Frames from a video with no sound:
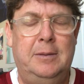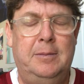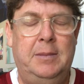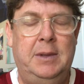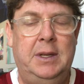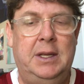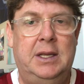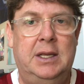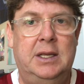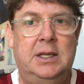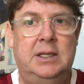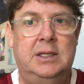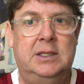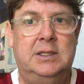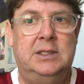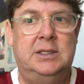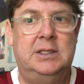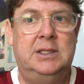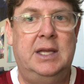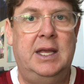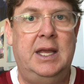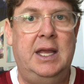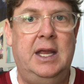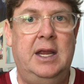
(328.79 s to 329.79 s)

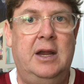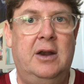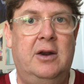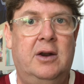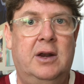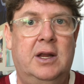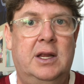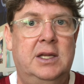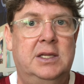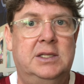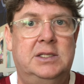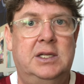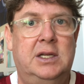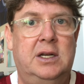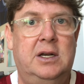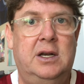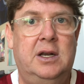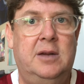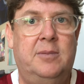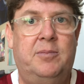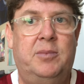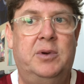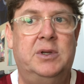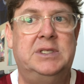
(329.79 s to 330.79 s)
because they are considered
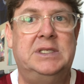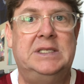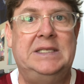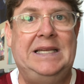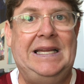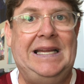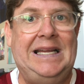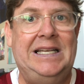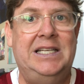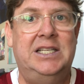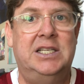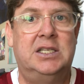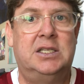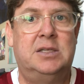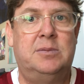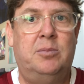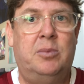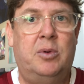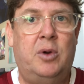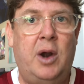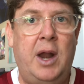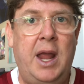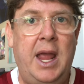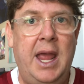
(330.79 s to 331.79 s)
a prestigious
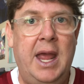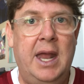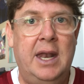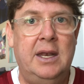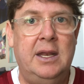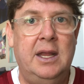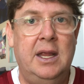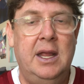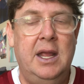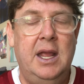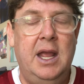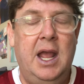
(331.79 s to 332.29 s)
brand